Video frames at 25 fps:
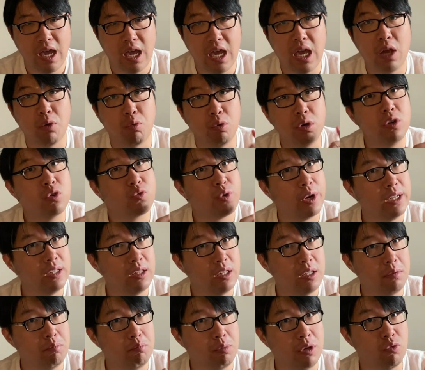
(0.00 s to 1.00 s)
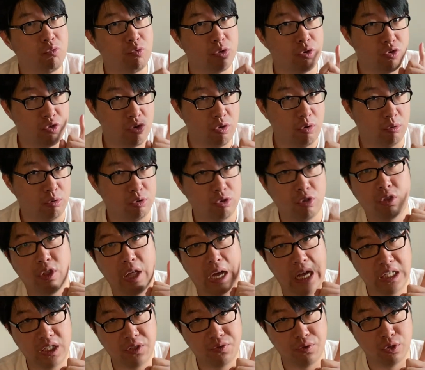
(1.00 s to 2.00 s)
It would greatly be reduced,
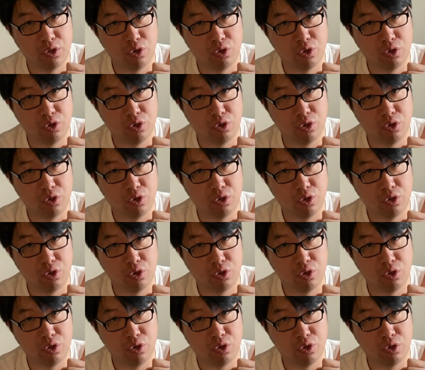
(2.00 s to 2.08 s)
that's for